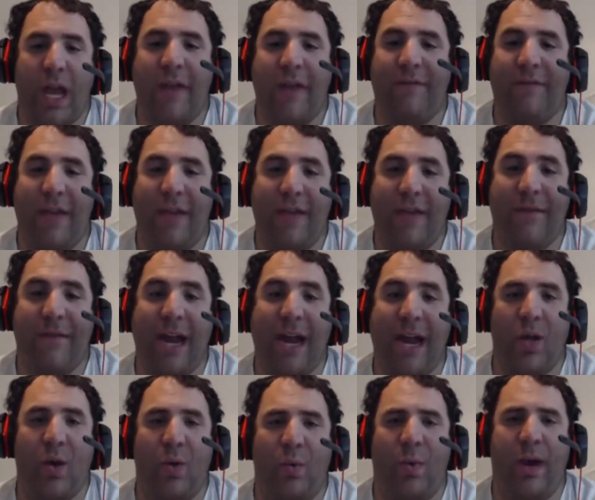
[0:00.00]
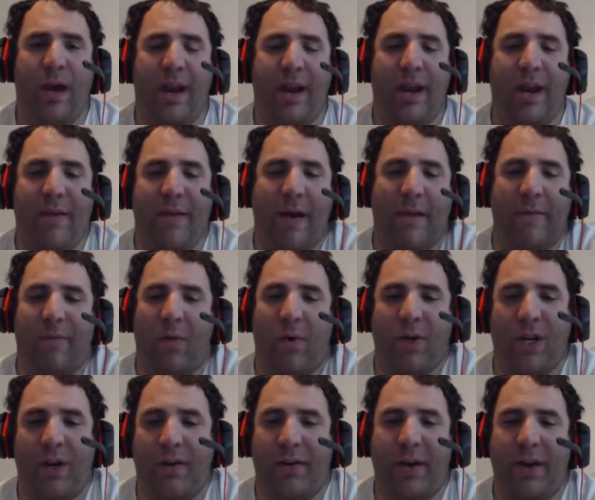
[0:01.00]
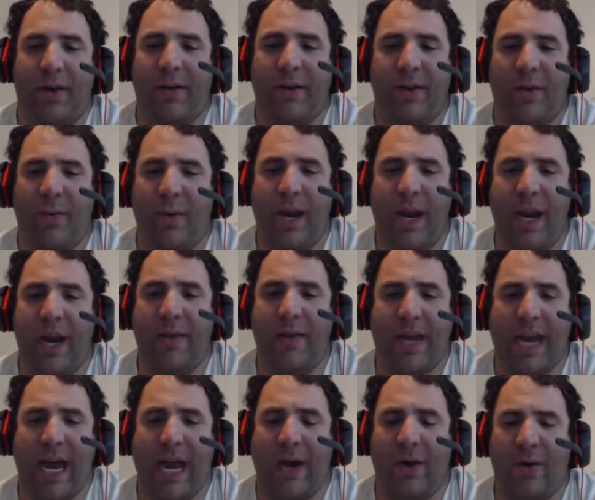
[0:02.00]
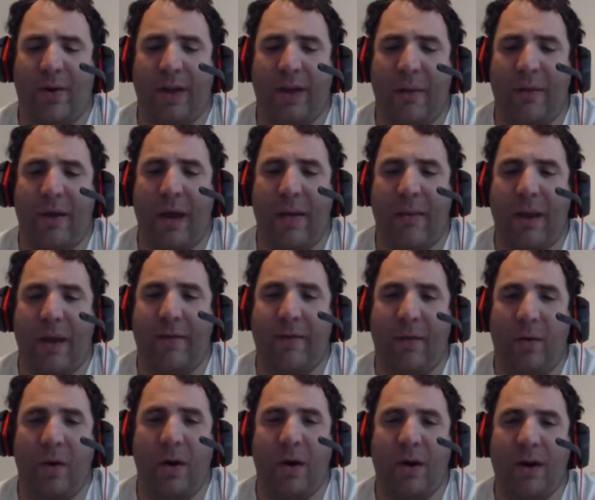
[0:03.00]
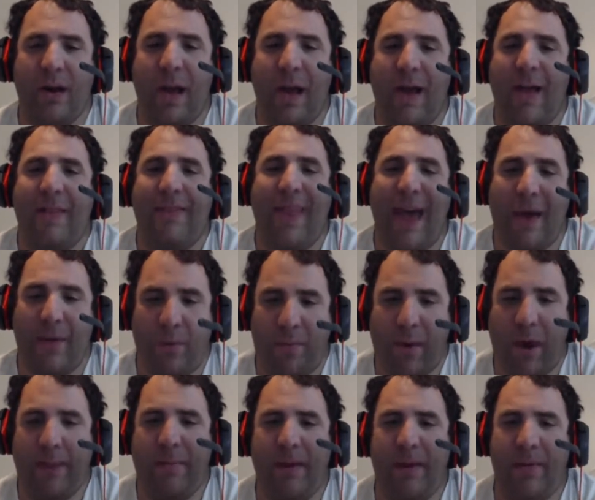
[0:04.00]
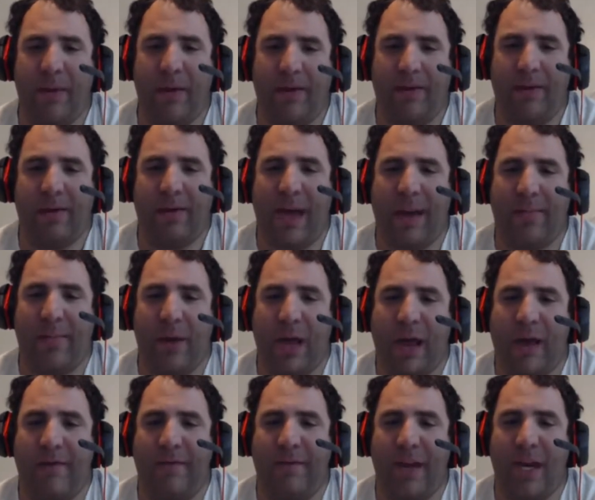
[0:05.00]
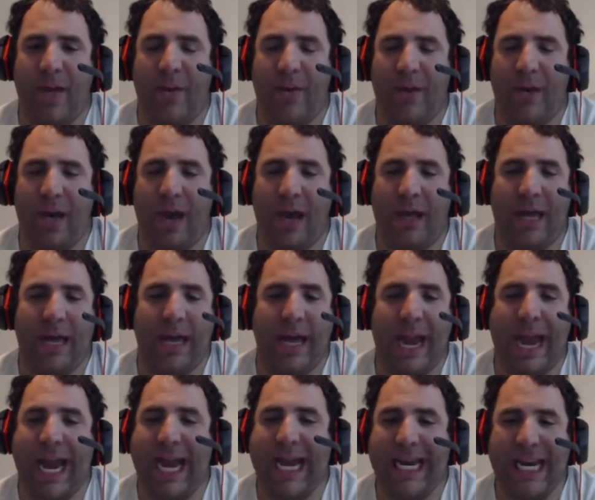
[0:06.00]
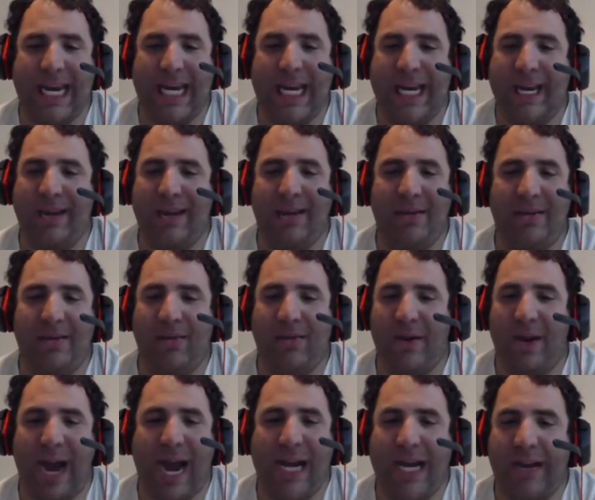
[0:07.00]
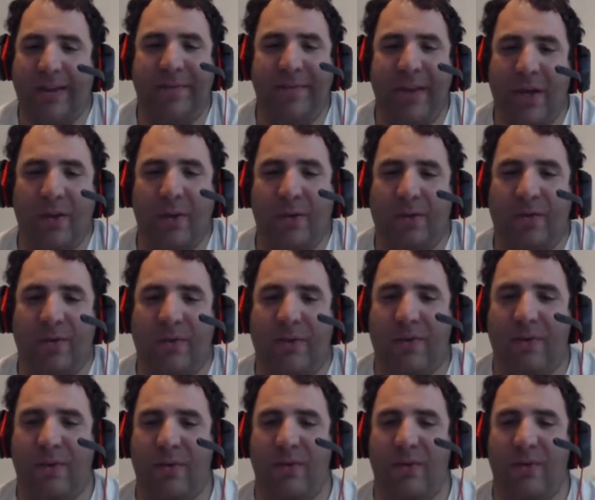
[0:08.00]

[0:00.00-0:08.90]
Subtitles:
If I do win it, if I'm fortunate to win any of the categories I was nominated for, that will probably be the reason because I put out a video that got like 80 or 90 views.